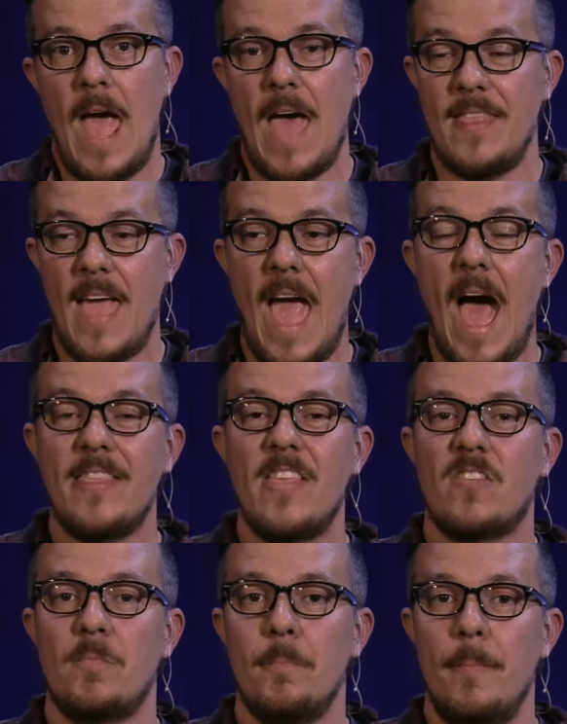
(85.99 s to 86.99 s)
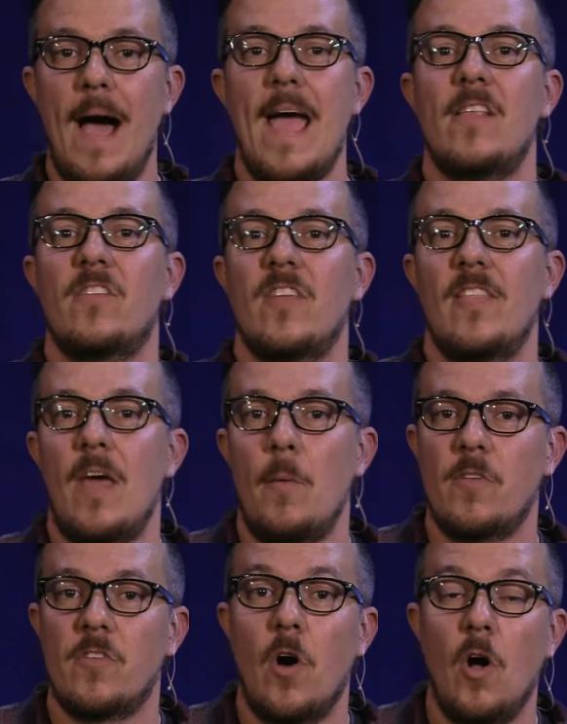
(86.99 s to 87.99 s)
And they had this mindset that
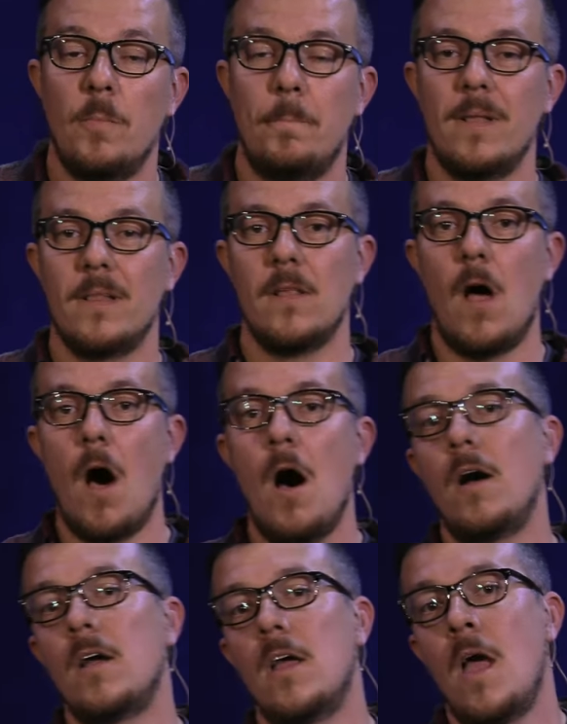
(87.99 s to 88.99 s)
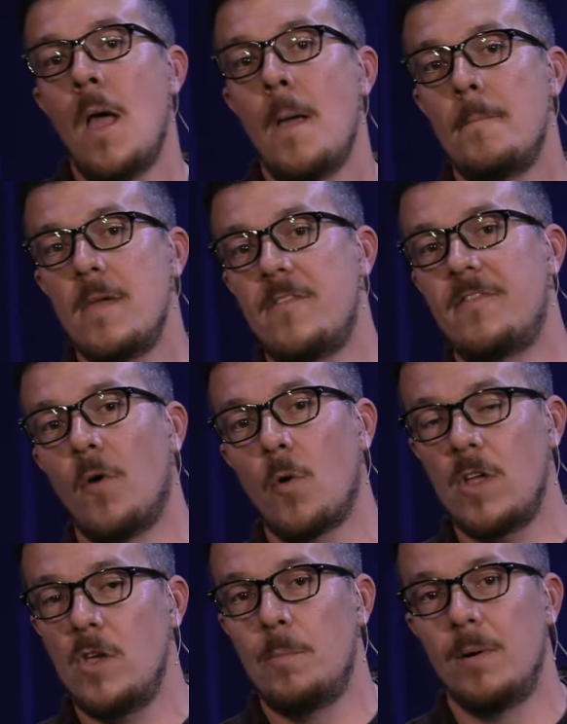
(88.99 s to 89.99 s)
was called belong
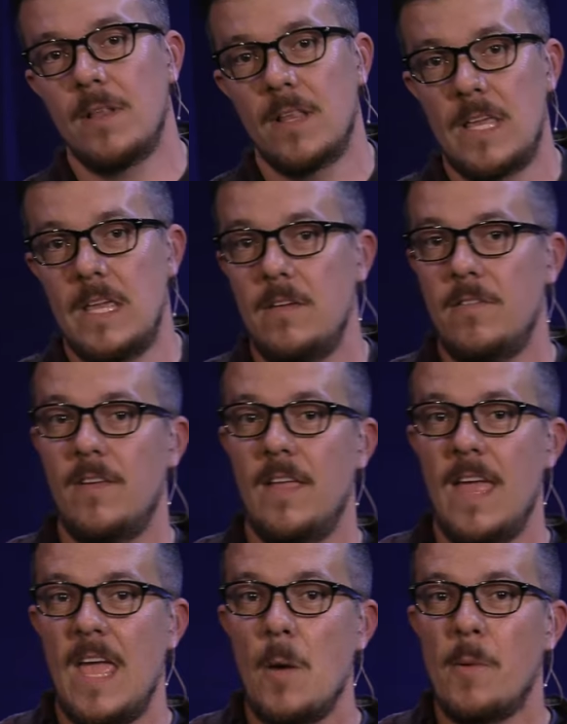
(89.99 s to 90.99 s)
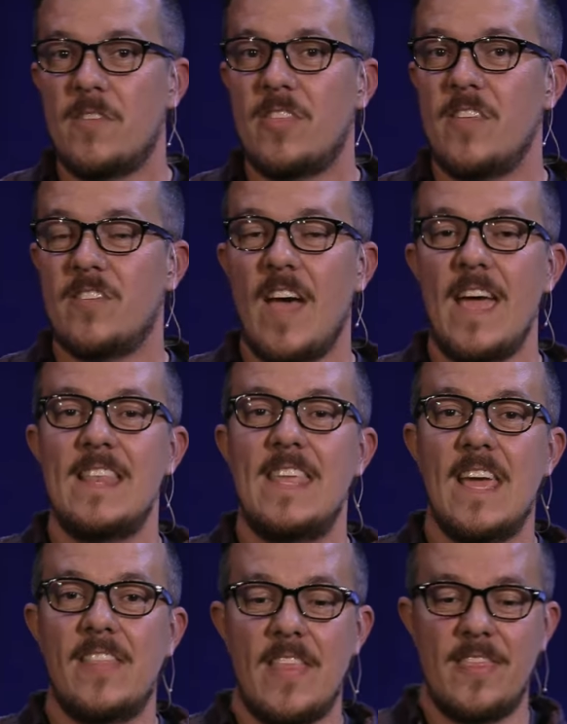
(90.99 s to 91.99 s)
before you believe. It was this
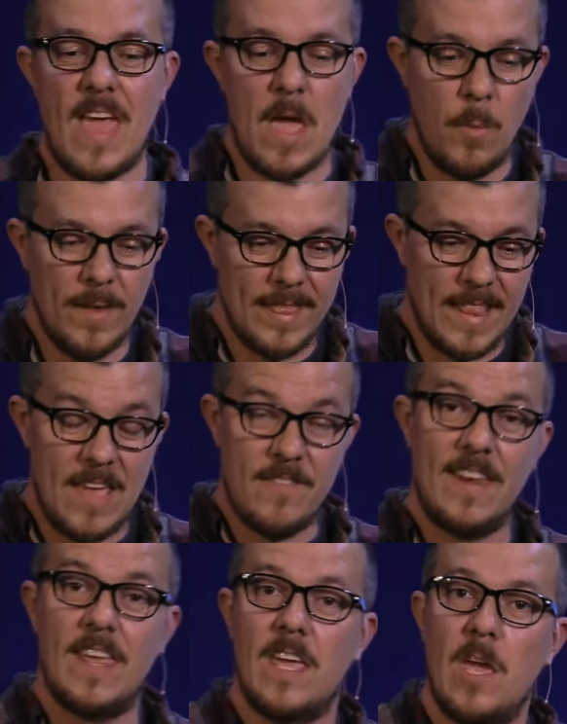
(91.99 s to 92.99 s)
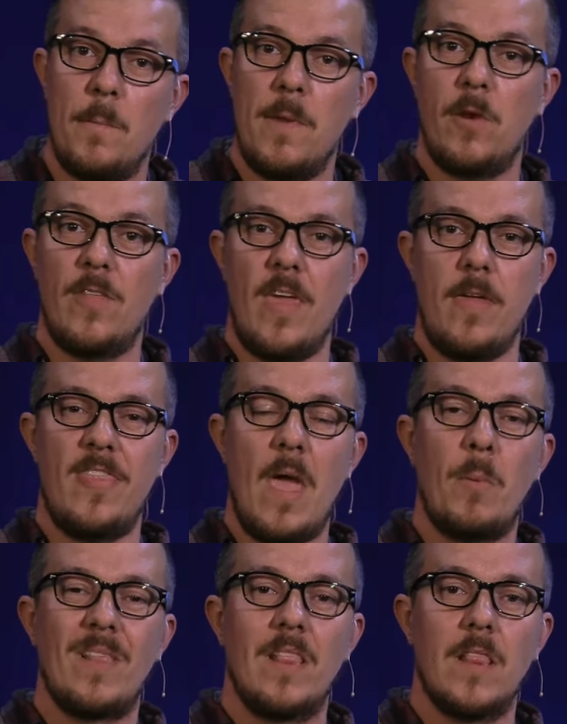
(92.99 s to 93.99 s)
idea that they would live in a community,
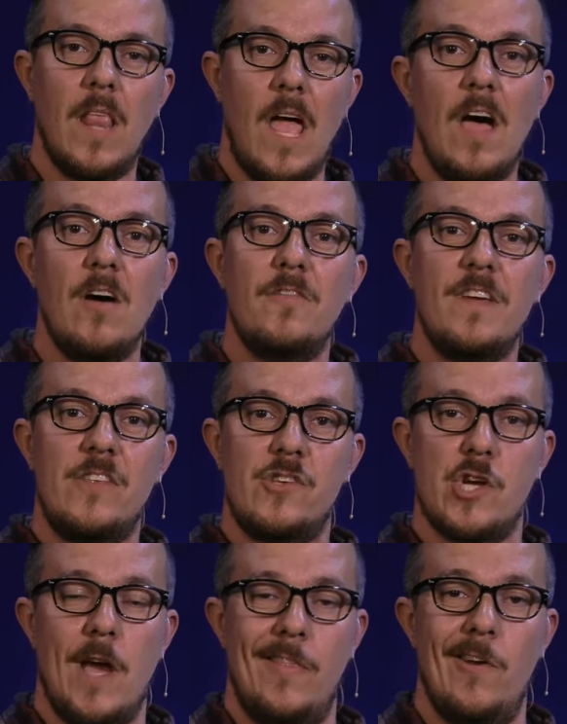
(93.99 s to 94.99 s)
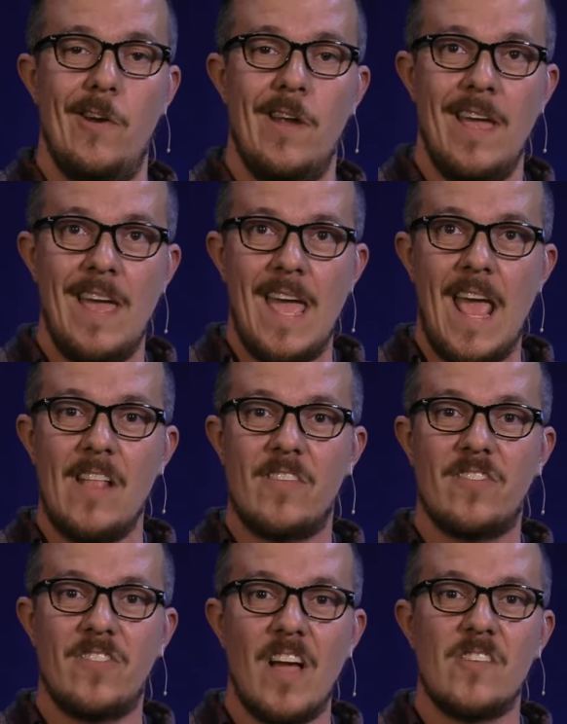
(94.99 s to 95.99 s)
they would love each other in
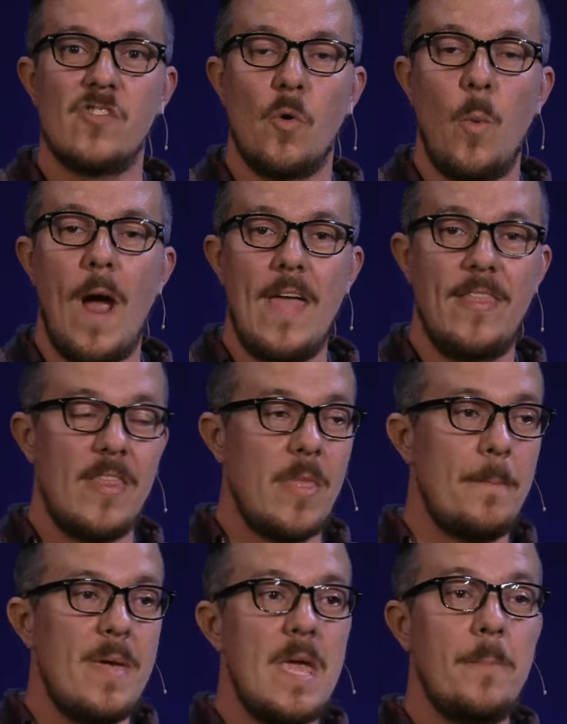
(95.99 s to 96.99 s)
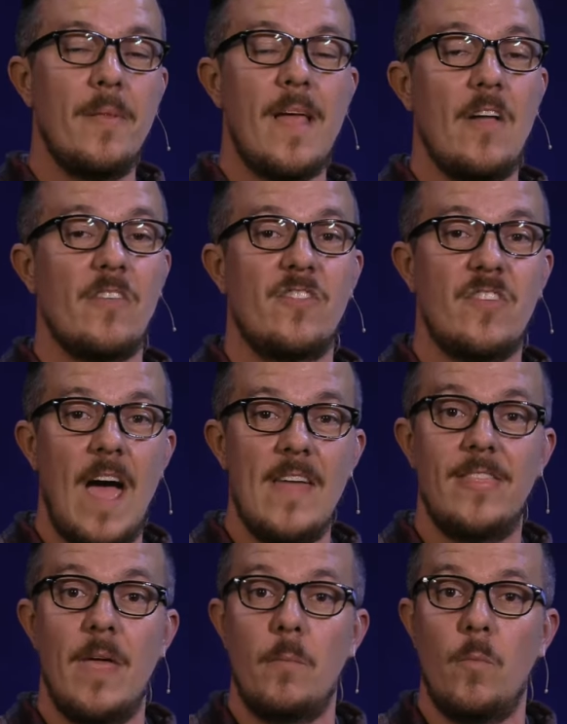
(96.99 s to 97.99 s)
such a way that the people
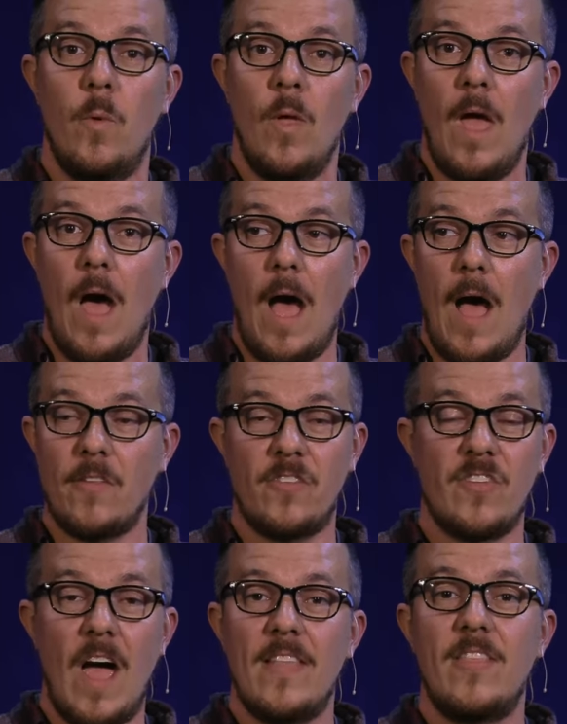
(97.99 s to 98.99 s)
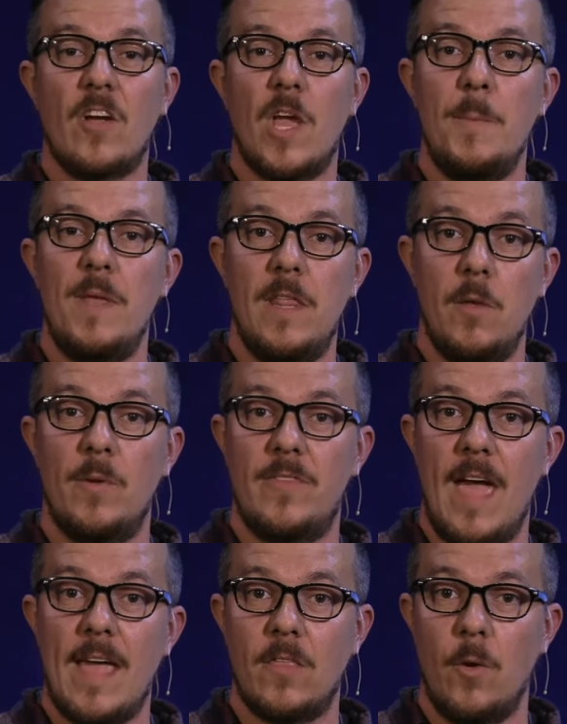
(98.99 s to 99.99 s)
outside them, uh, outside their community, would
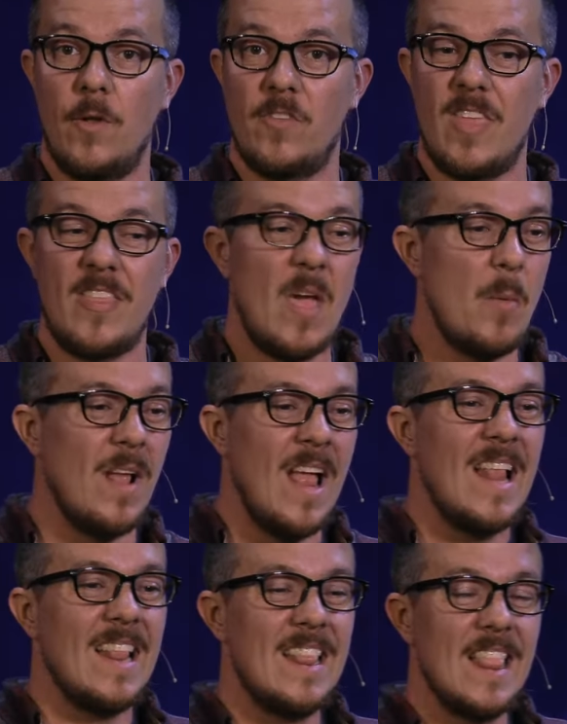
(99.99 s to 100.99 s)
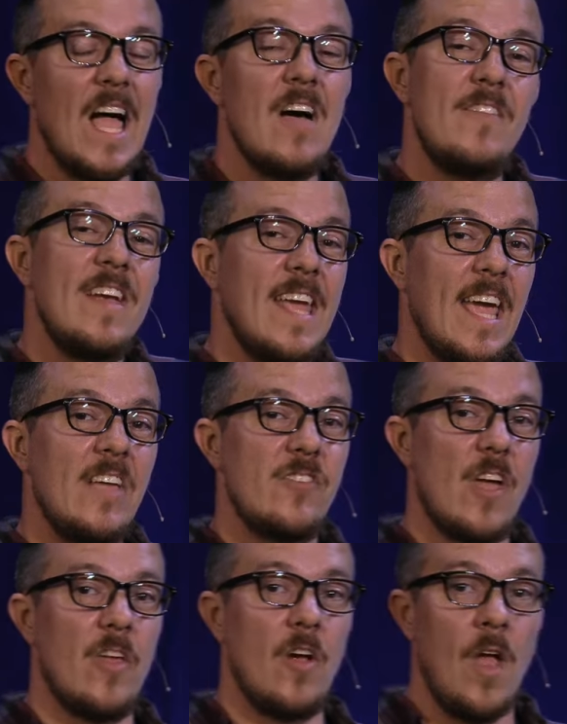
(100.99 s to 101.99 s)
take notice, that they were loving
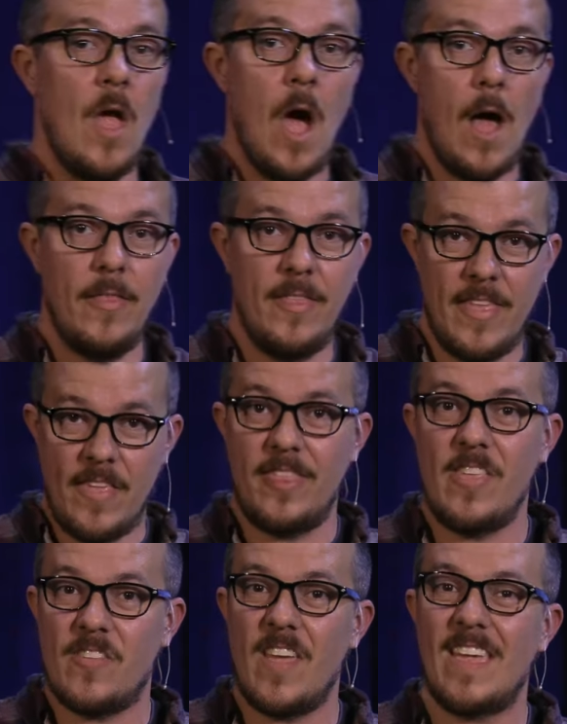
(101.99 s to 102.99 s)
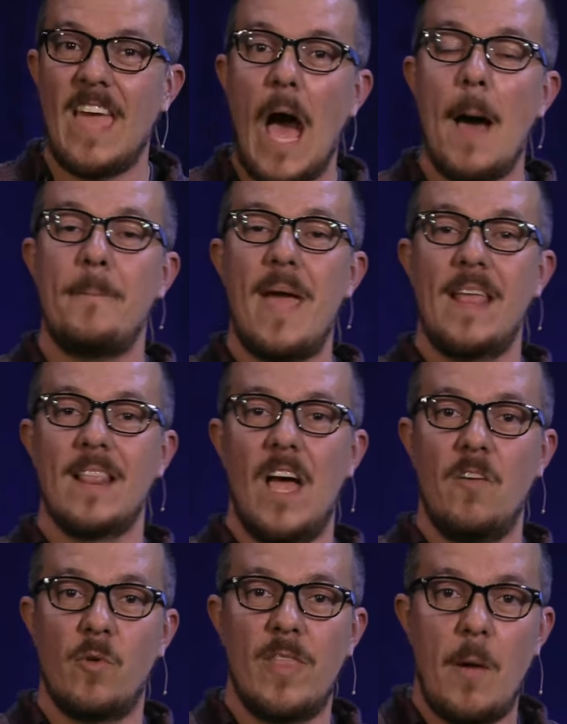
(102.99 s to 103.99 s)
each other, uh, th- this agape
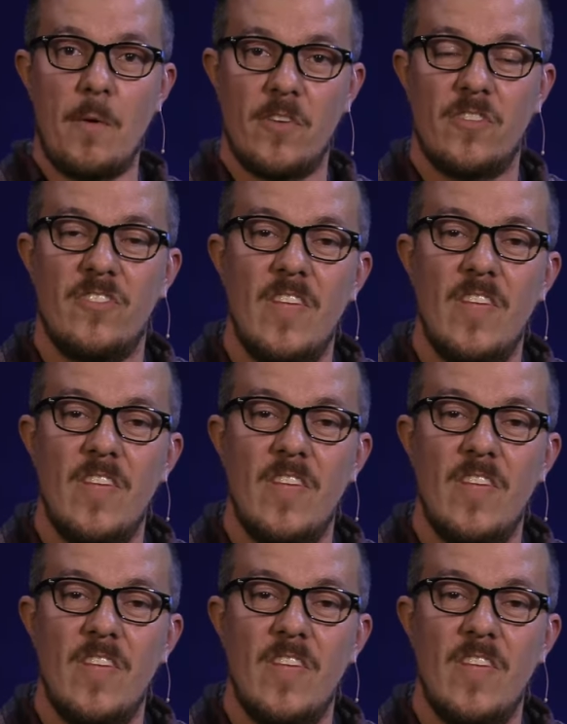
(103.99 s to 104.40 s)
love where they were